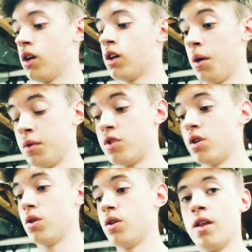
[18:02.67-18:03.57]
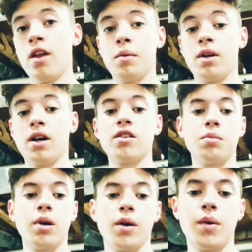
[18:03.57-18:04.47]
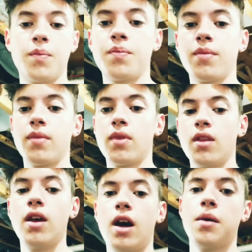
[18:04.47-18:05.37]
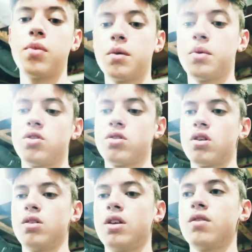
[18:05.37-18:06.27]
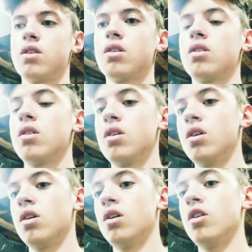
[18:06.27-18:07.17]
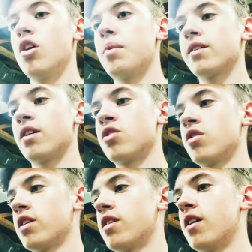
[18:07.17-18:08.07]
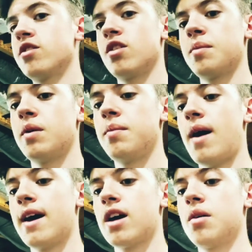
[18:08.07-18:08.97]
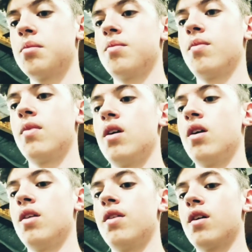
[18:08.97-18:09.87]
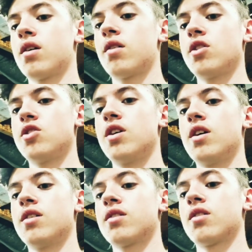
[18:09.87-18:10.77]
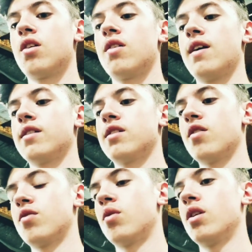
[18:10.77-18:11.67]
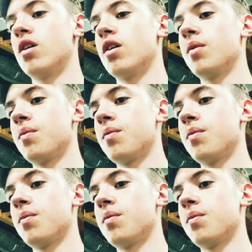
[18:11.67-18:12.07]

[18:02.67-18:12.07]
coming soon. That'll be nice. But yeah, I'm pretty much just going to leave the dirt bike's engine like this. I'm going to bag up the clutch discs and all that stuff and whatnot,